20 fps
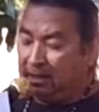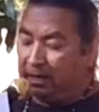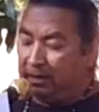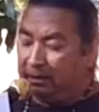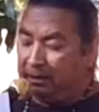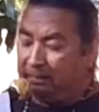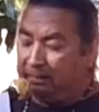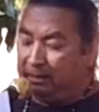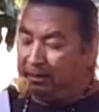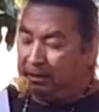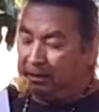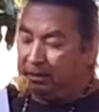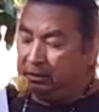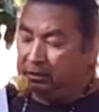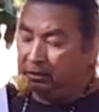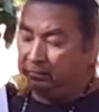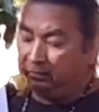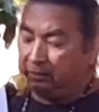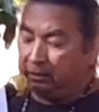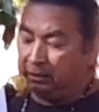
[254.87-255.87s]
and the
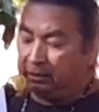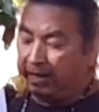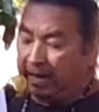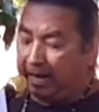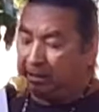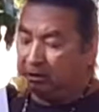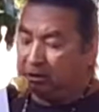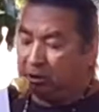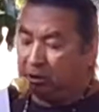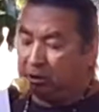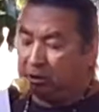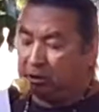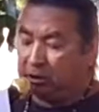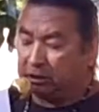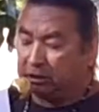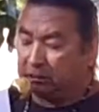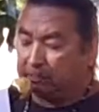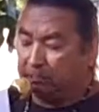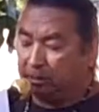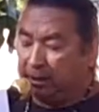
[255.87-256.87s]
means for the dancers
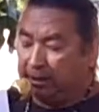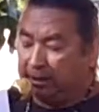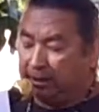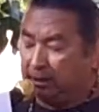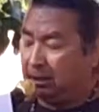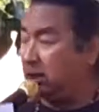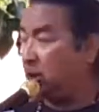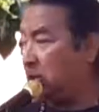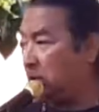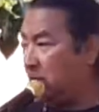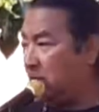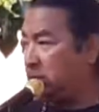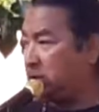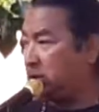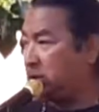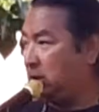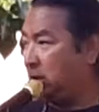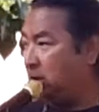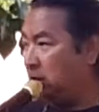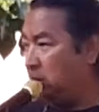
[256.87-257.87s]
to spread it across
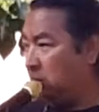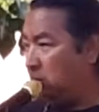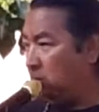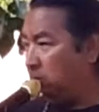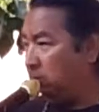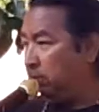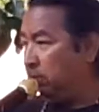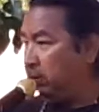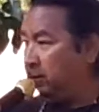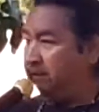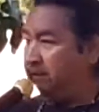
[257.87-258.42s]
the globe.